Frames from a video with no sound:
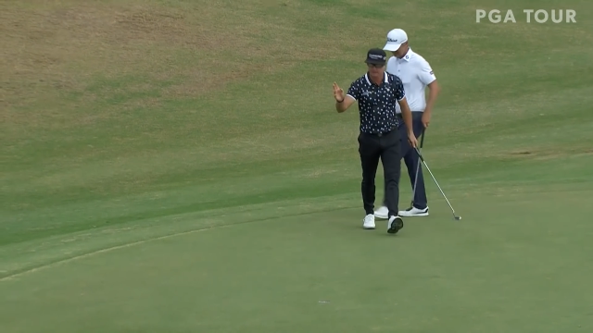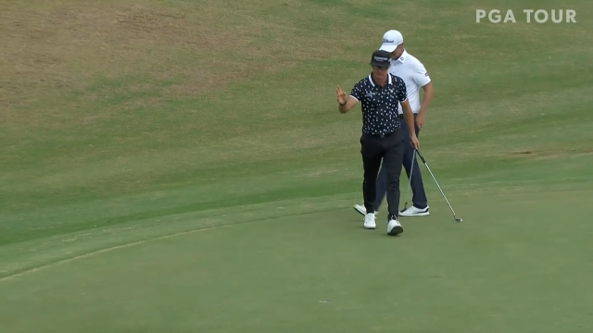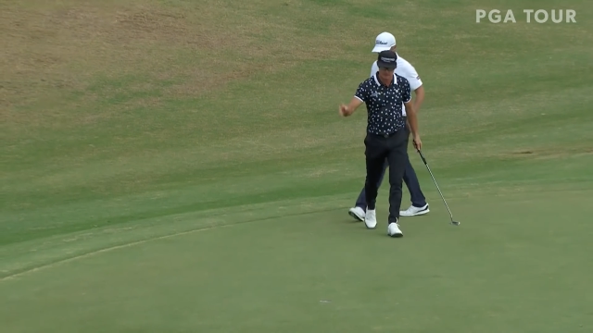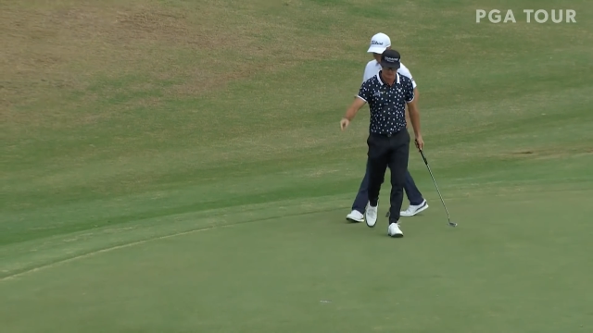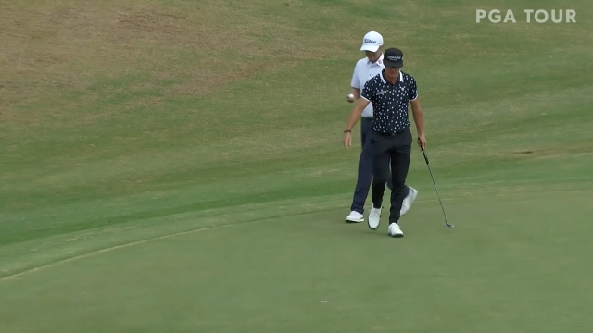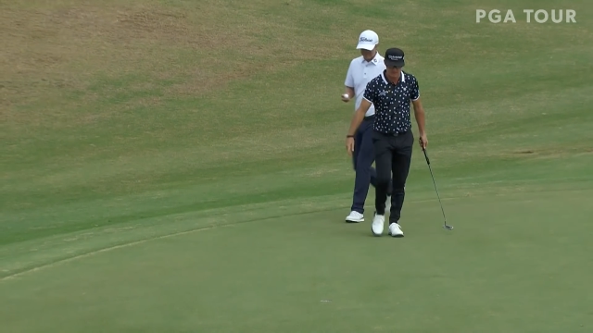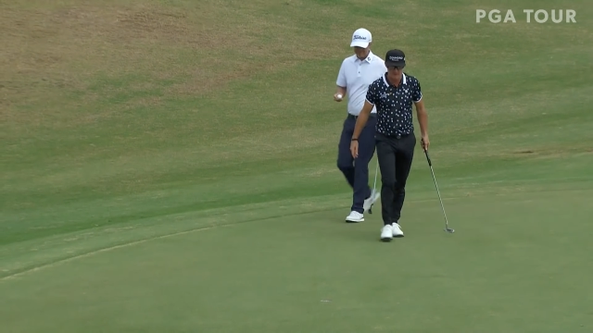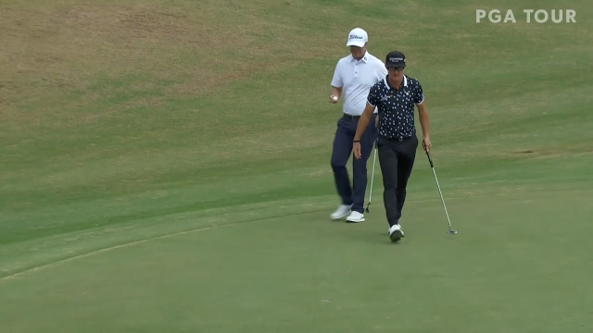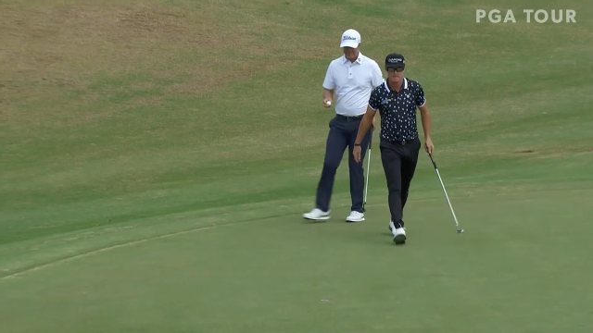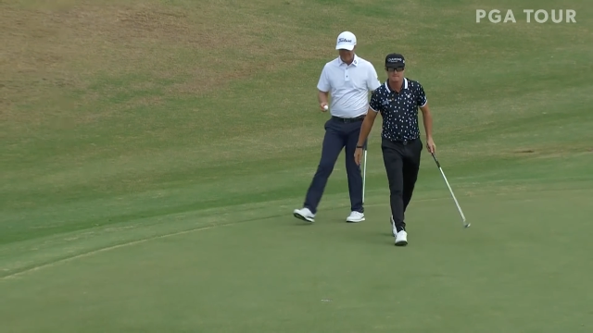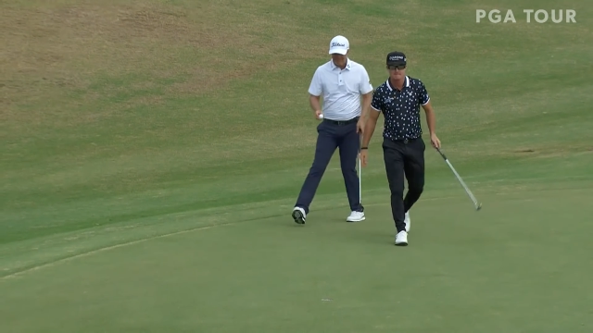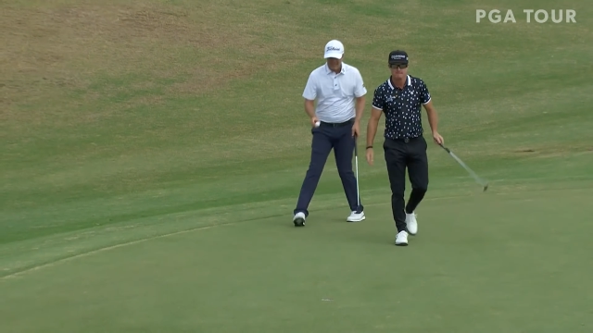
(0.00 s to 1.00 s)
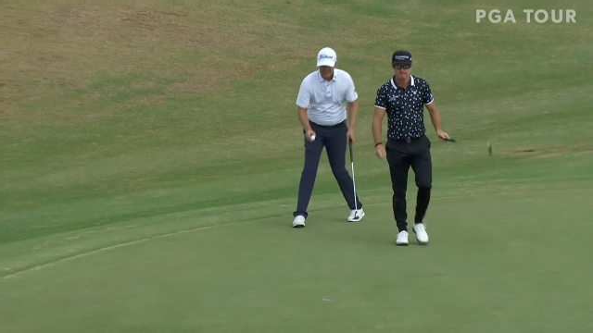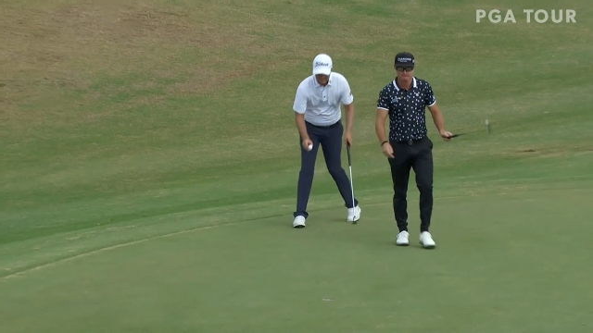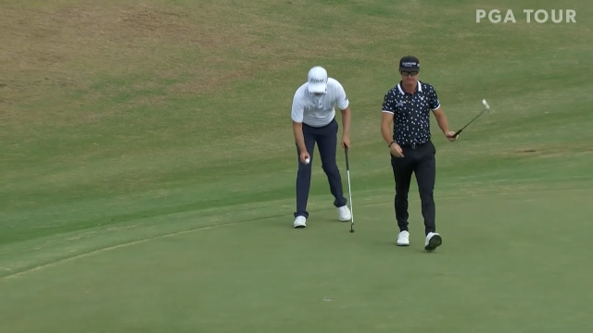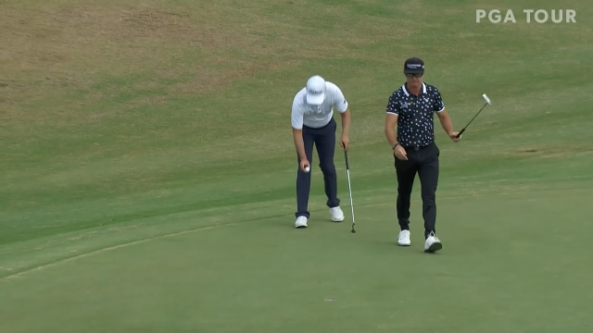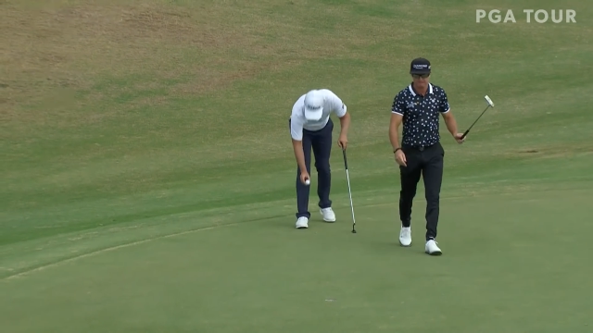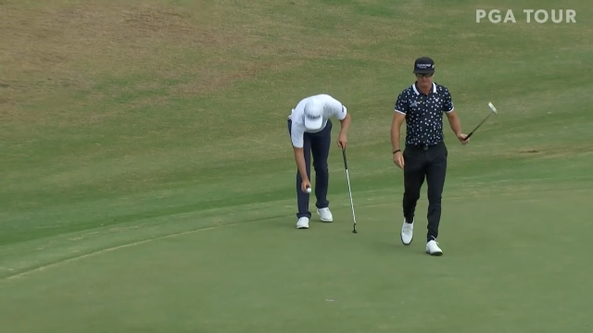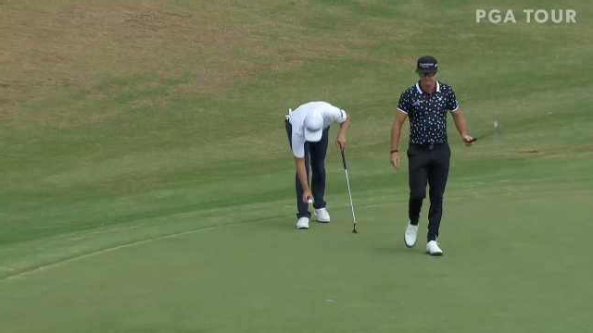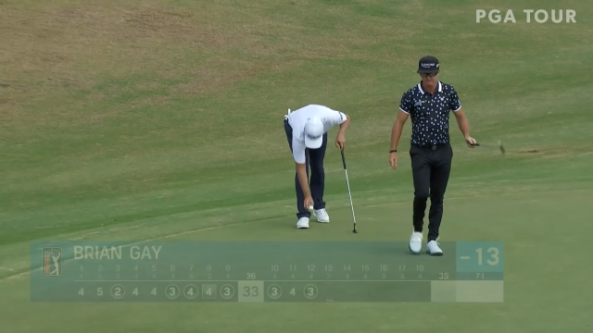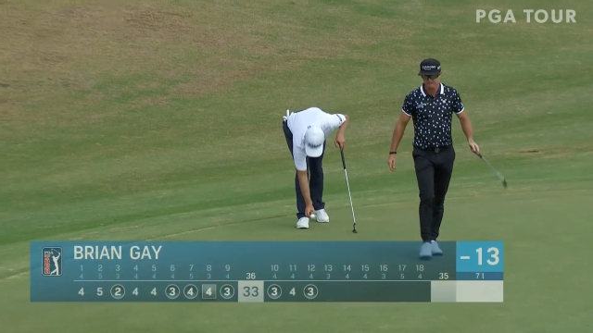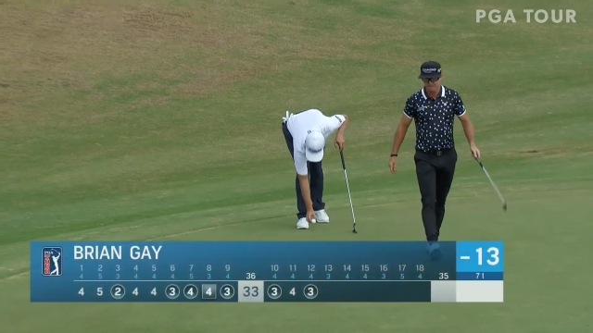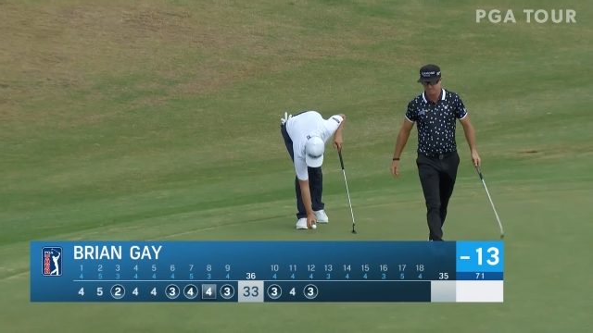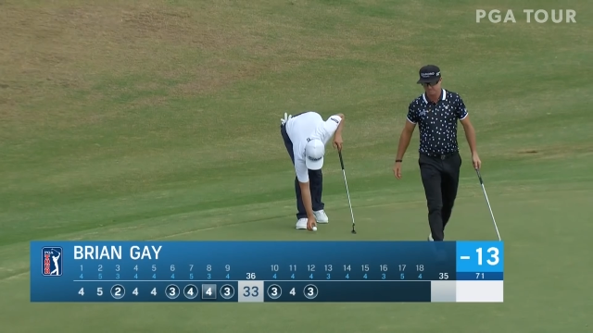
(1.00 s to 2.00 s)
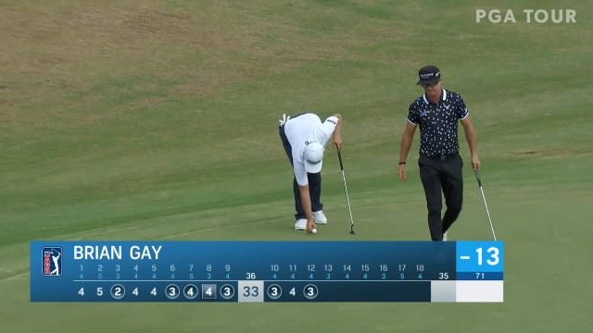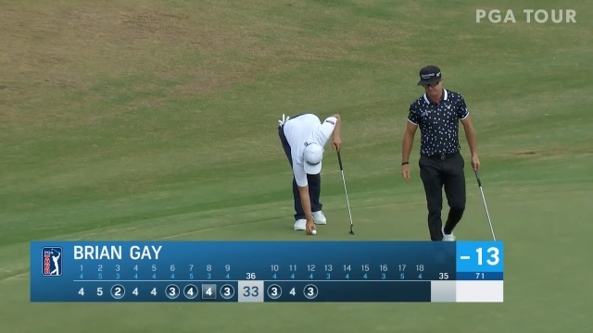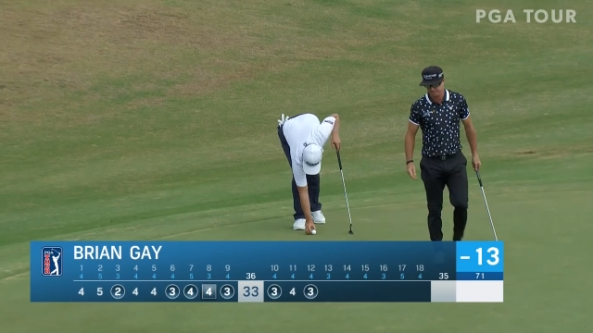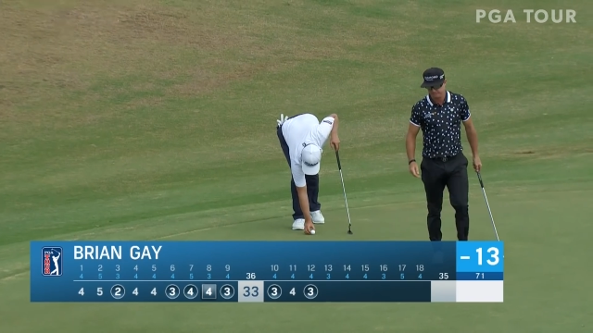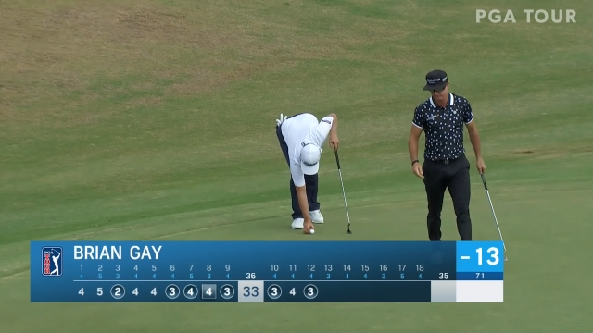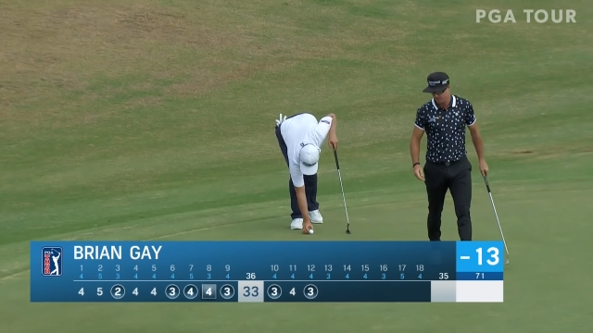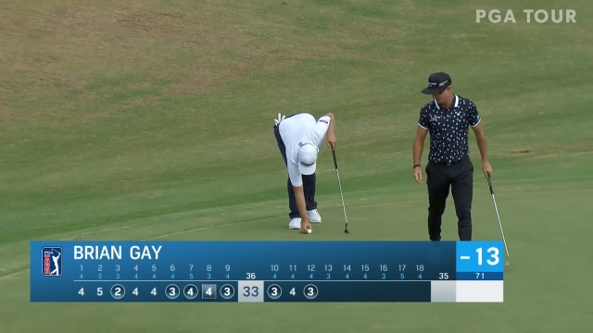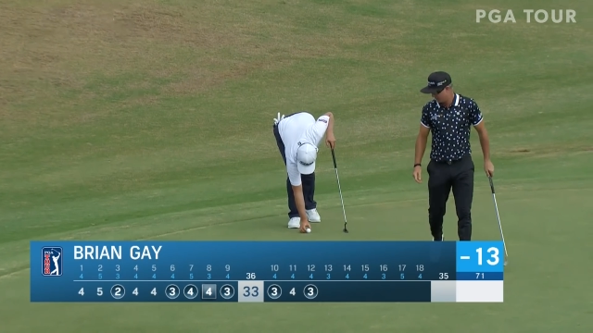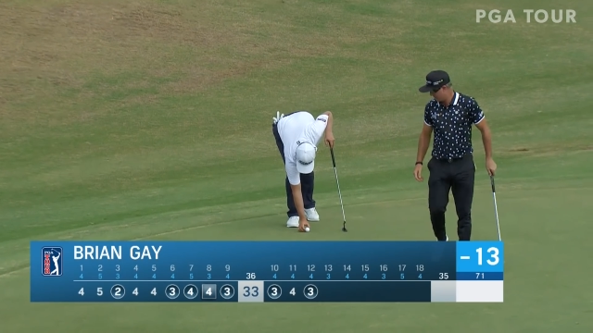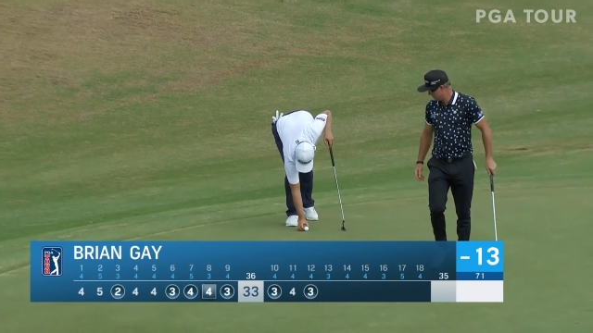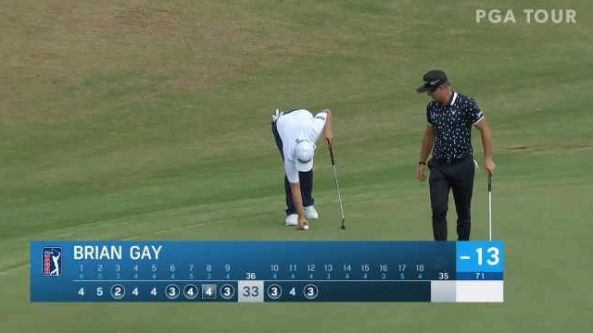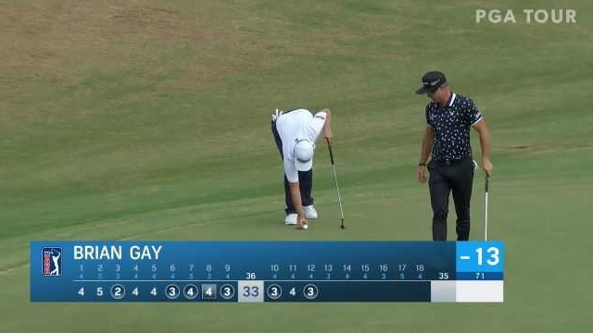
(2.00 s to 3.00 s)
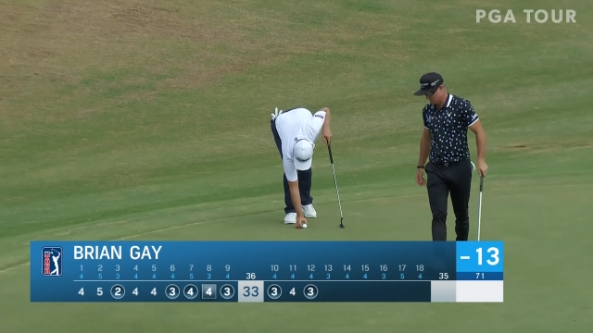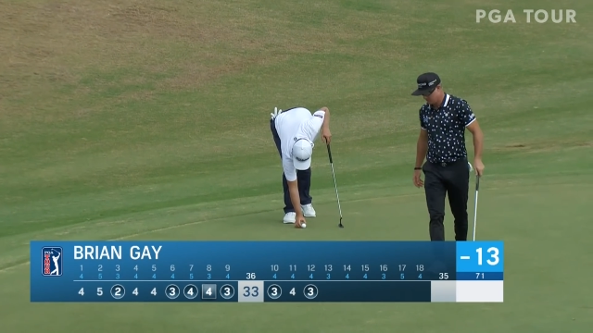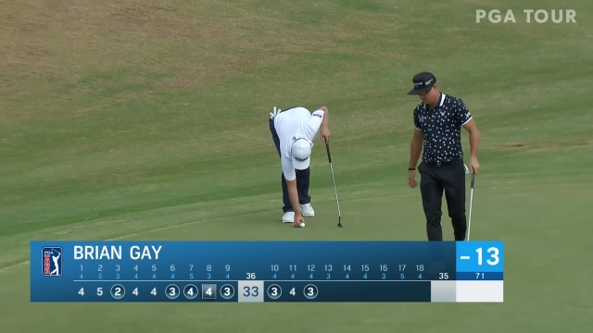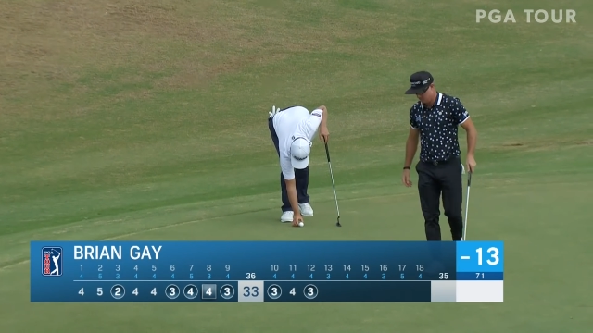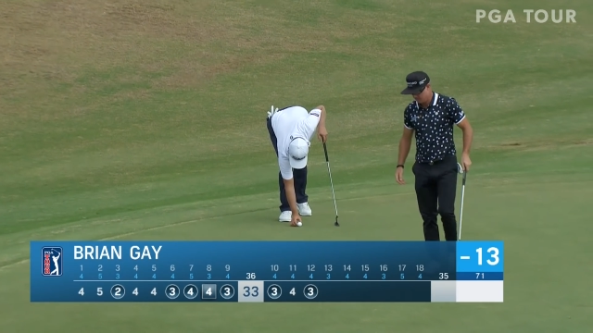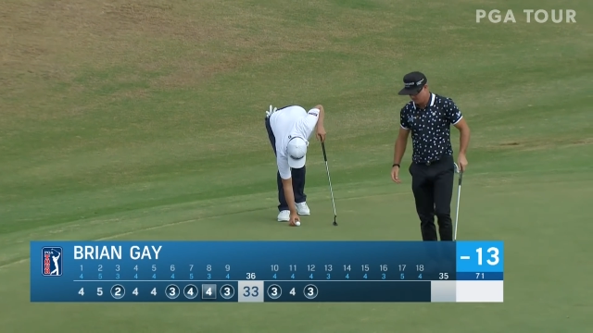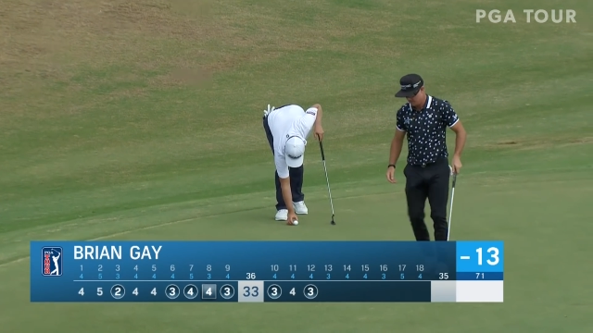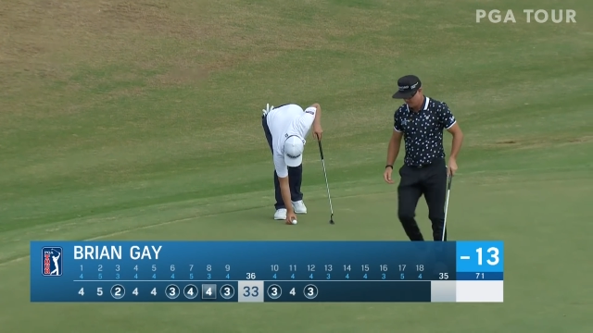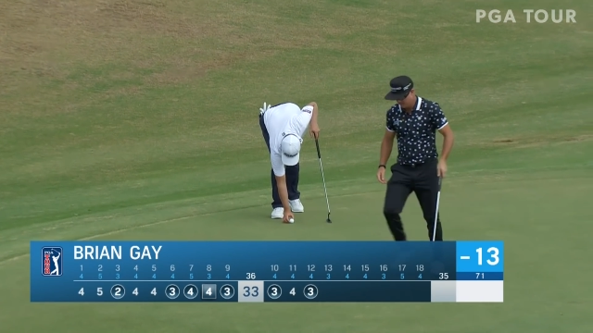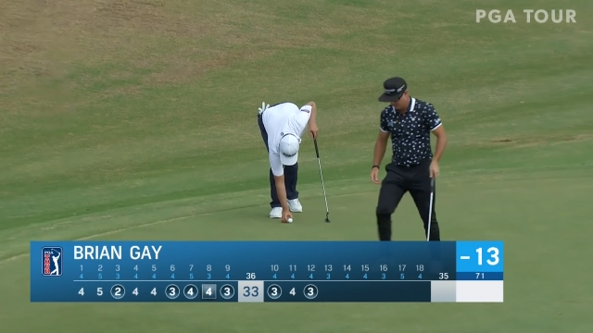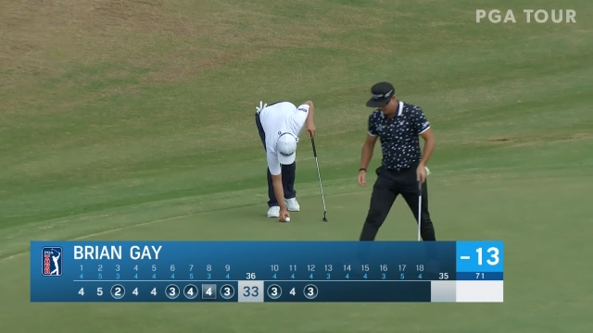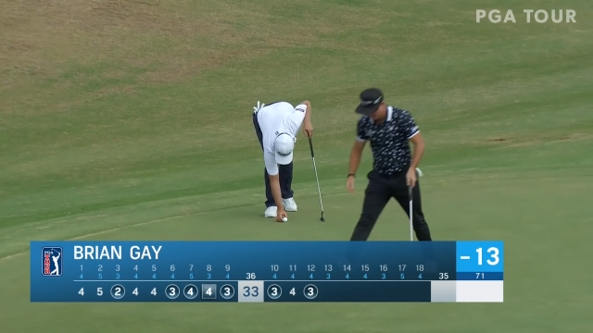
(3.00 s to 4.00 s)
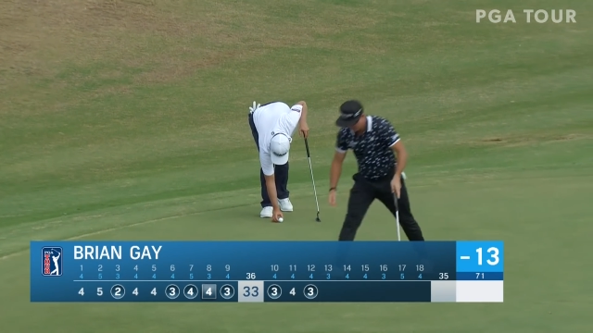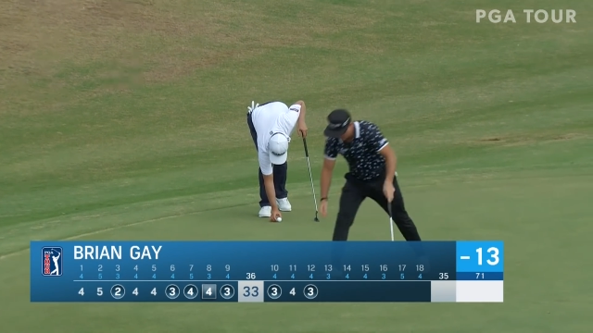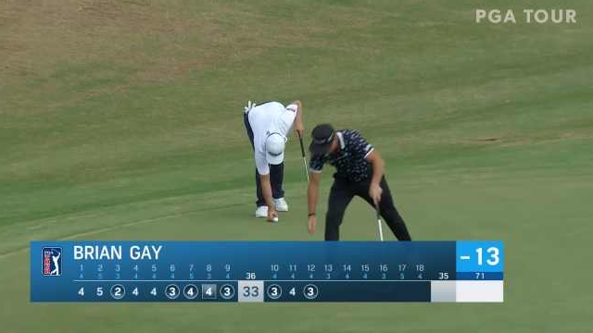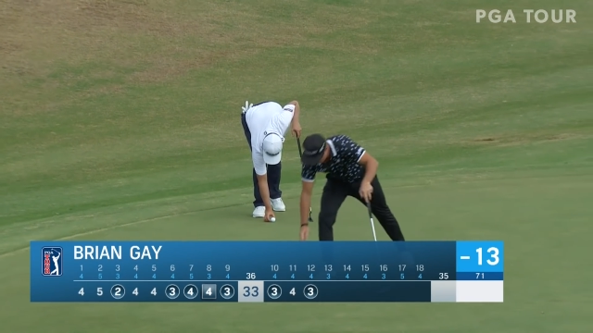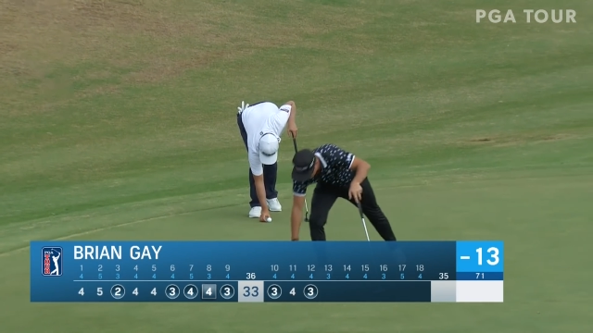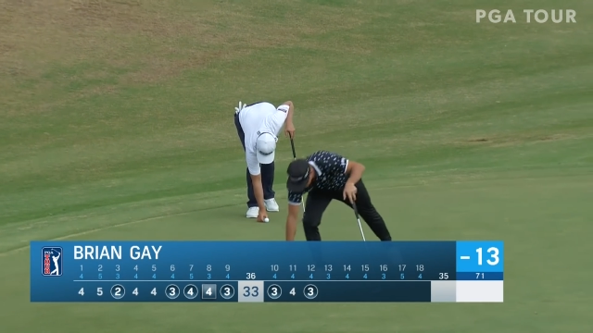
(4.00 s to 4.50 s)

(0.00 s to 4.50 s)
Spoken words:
[unreadable: no face in view]